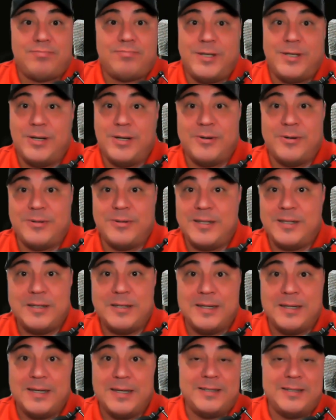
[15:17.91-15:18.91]
you know
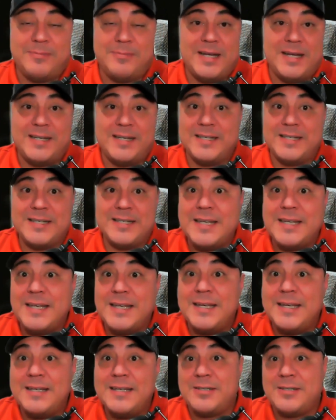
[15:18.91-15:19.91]
uh, you might
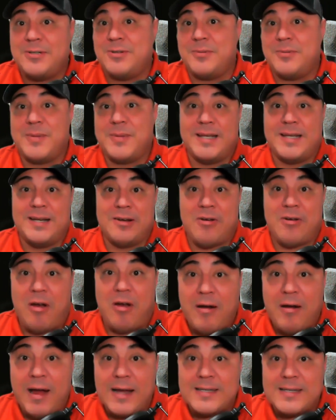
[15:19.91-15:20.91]
disease you know you might get a
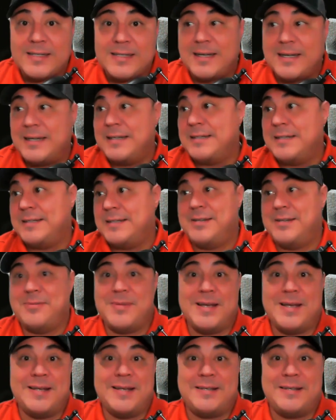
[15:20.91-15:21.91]
car accident you
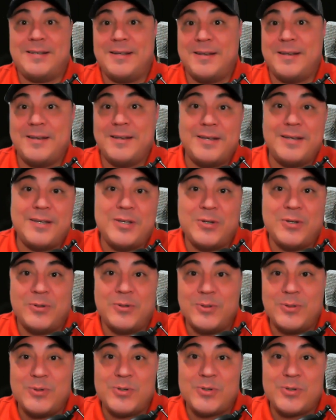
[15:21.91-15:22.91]
might uh, you know
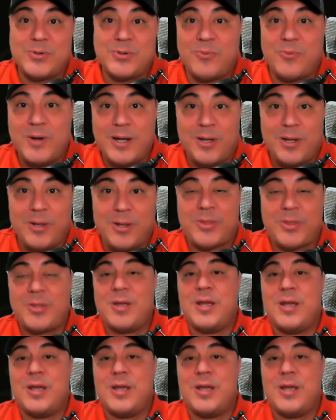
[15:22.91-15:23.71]
lose your wealth